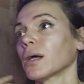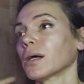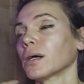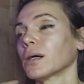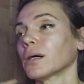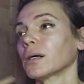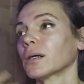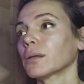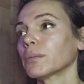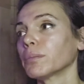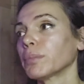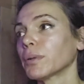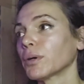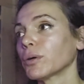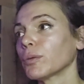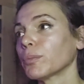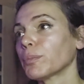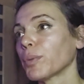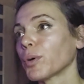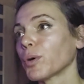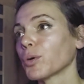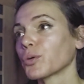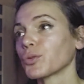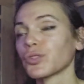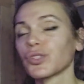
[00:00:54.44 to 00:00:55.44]
herbal
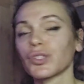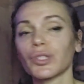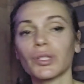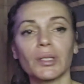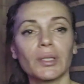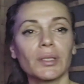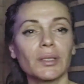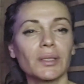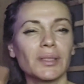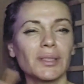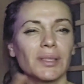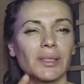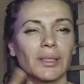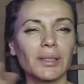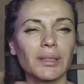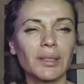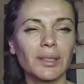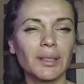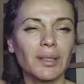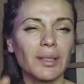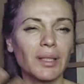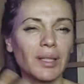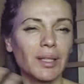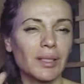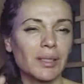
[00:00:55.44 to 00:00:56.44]
potions,
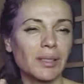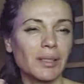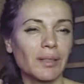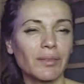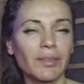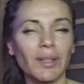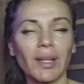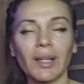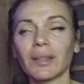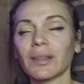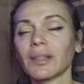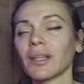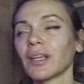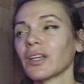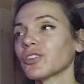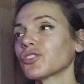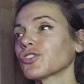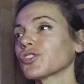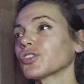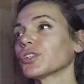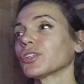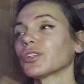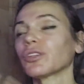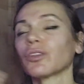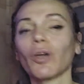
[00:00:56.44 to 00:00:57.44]
certain things of that
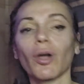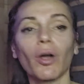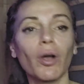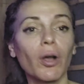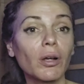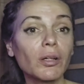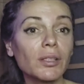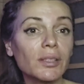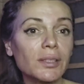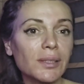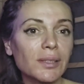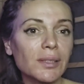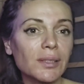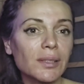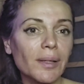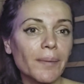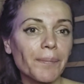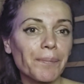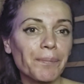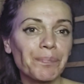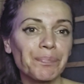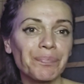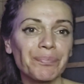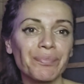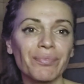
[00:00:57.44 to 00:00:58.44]
nature, talks,
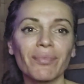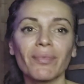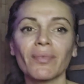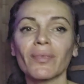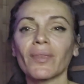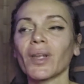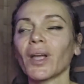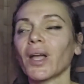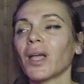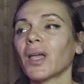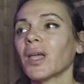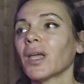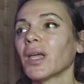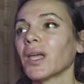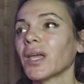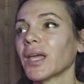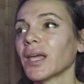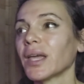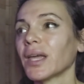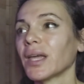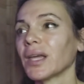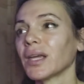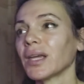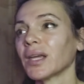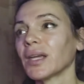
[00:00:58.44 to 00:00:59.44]

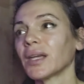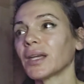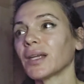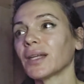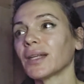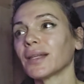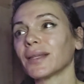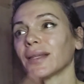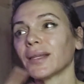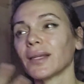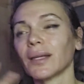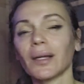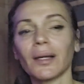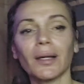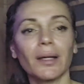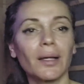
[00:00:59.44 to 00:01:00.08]
and